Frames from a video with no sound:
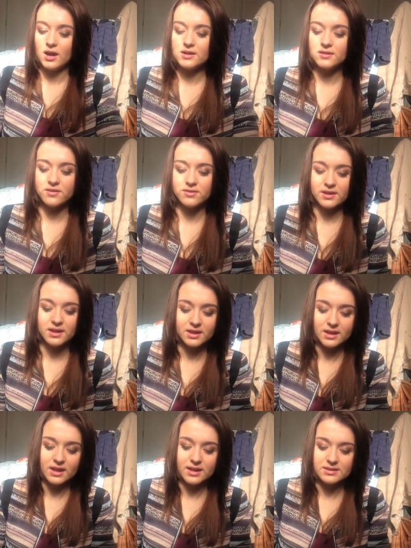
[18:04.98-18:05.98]
Another
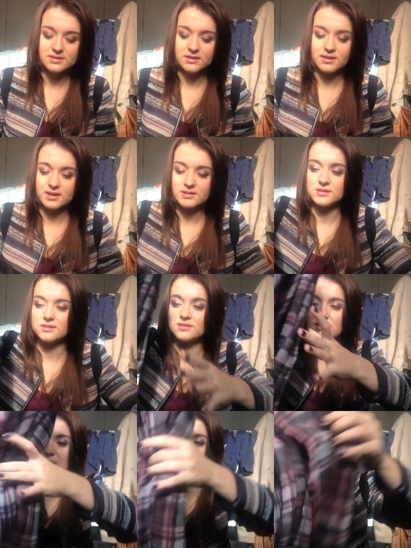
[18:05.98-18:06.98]
thing is this
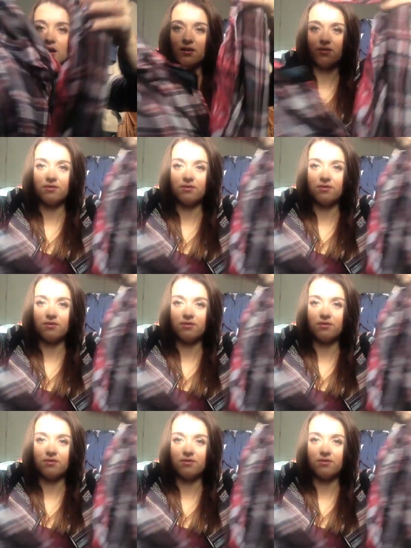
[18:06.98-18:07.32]
scarf,